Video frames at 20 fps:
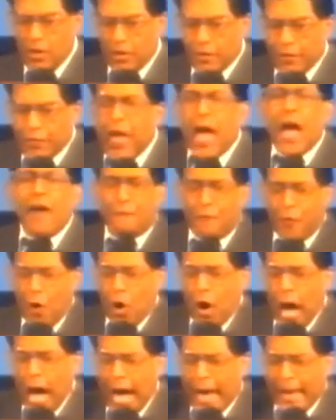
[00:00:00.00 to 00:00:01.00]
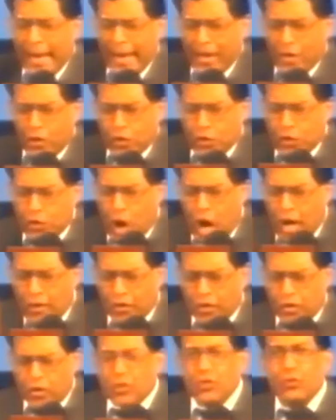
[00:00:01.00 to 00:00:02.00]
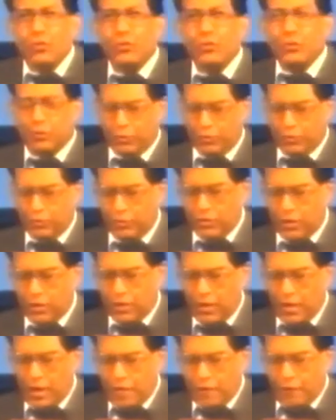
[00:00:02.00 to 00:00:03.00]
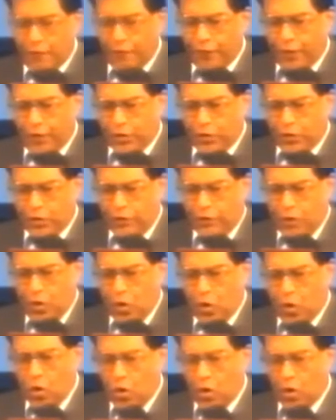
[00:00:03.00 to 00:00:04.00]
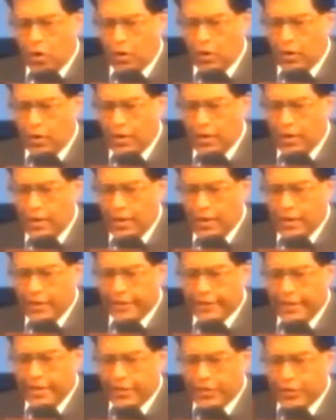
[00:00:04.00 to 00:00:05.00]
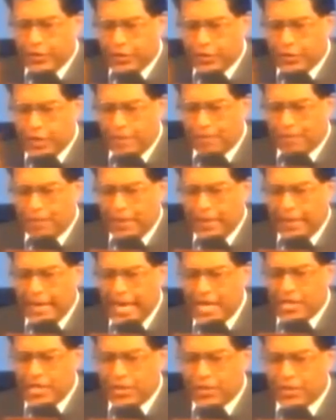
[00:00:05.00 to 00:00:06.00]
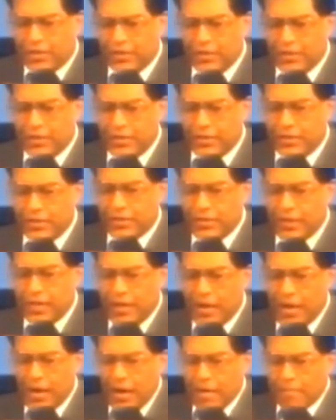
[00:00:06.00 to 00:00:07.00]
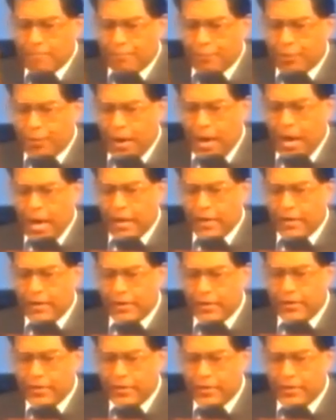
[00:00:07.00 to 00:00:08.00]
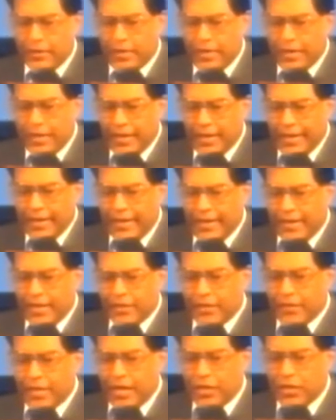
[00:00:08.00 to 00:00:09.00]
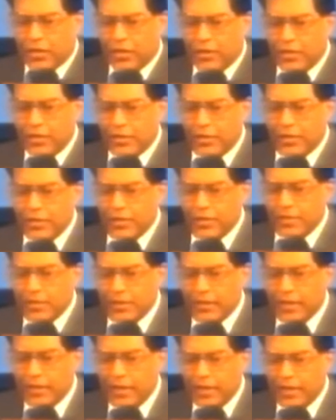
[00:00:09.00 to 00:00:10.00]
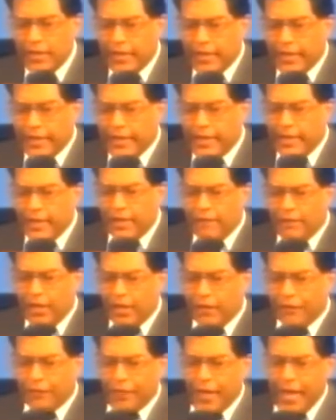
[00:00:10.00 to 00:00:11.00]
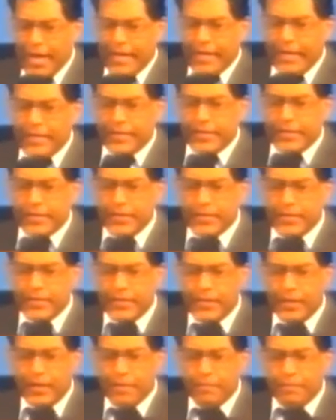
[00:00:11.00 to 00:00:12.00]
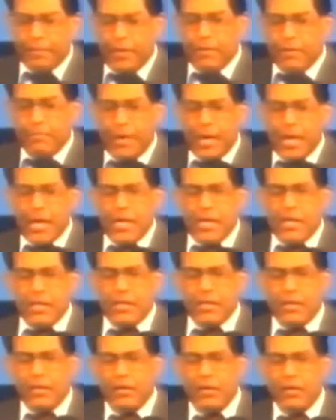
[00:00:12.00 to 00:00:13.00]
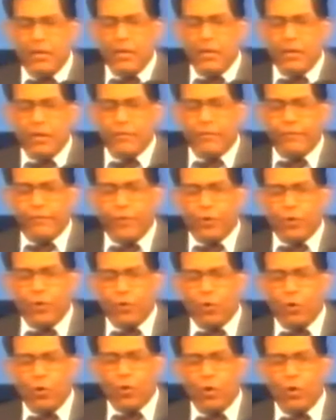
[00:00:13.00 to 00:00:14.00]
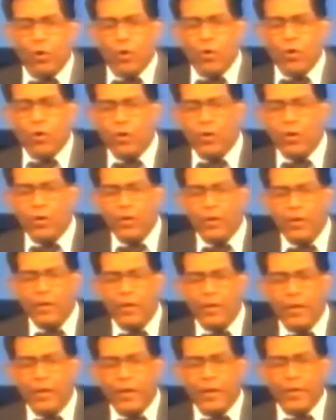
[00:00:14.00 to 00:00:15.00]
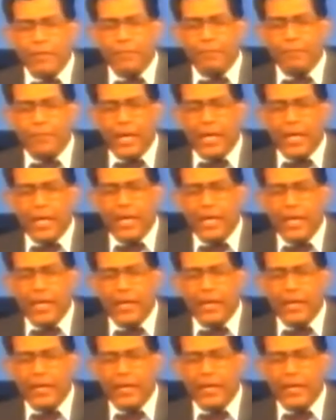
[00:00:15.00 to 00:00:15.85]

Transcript: Therefore I exhort you. First of all, that supplications, prayers, intercessions, giving of thanks be made for all men.